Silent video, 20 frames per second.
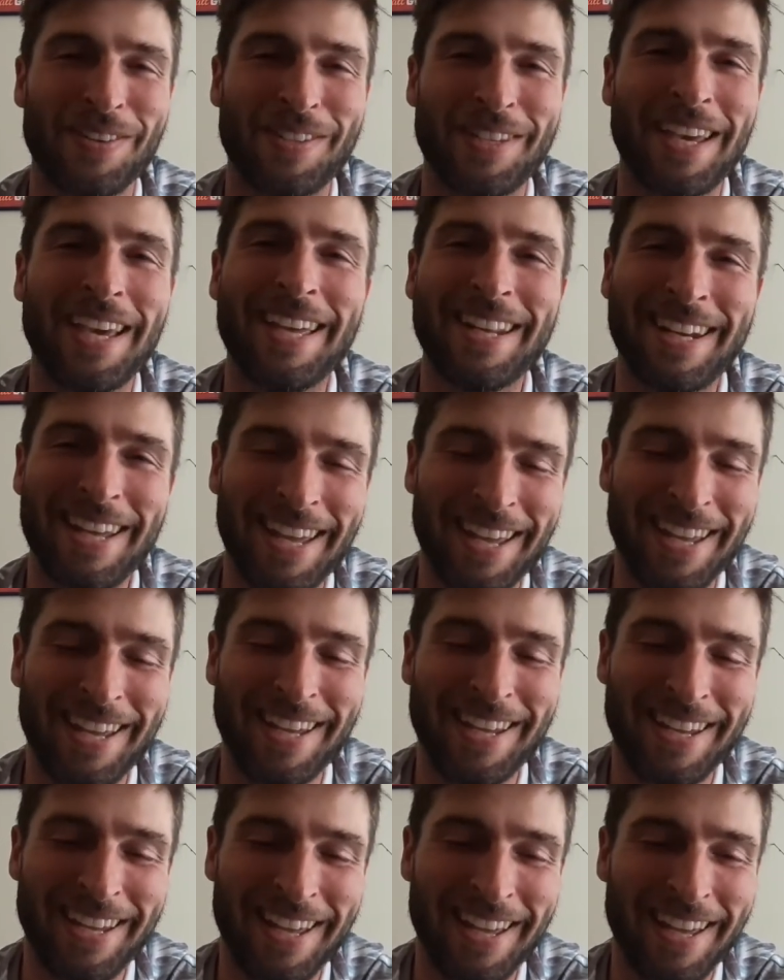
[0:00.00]

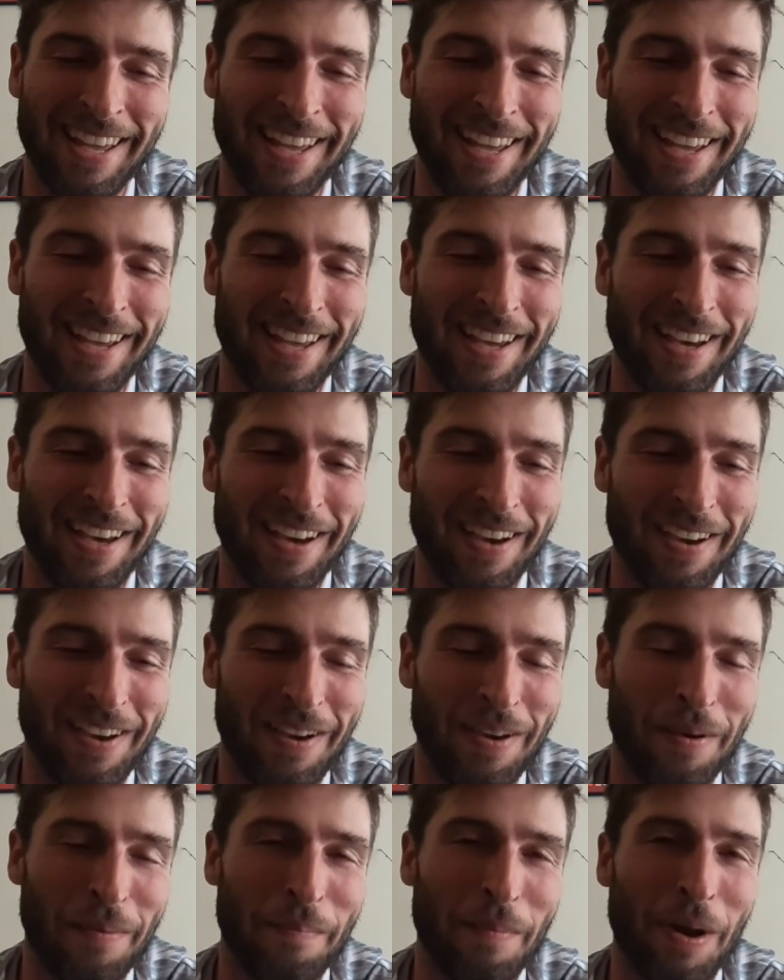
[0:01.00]
today
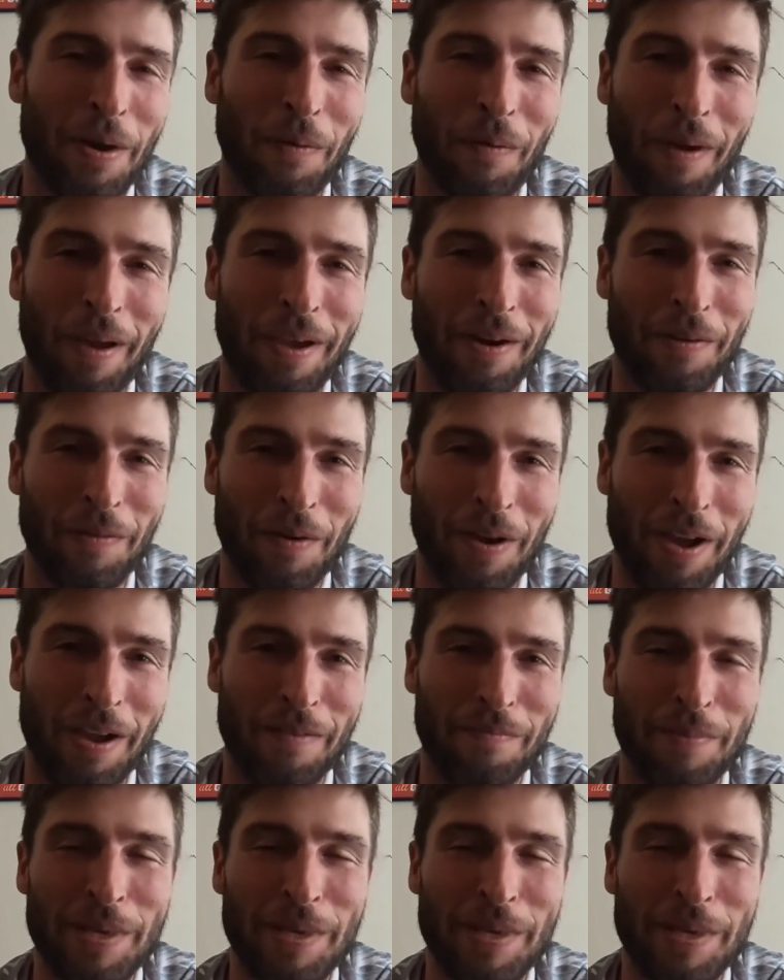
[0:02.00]
my rod arrived.